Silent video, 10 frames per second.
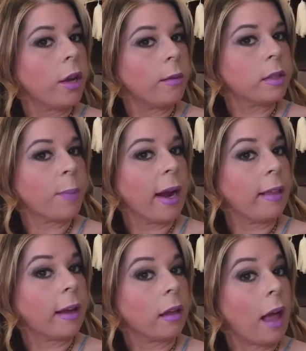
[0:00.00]
can spray
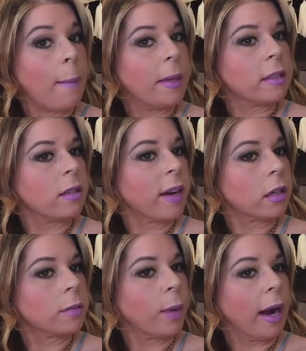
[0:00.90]
like a light mist of
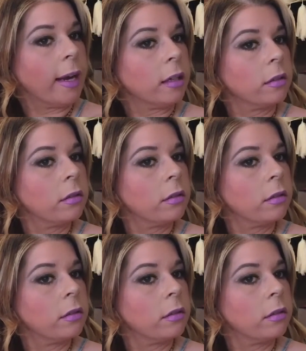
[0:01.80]
hairspray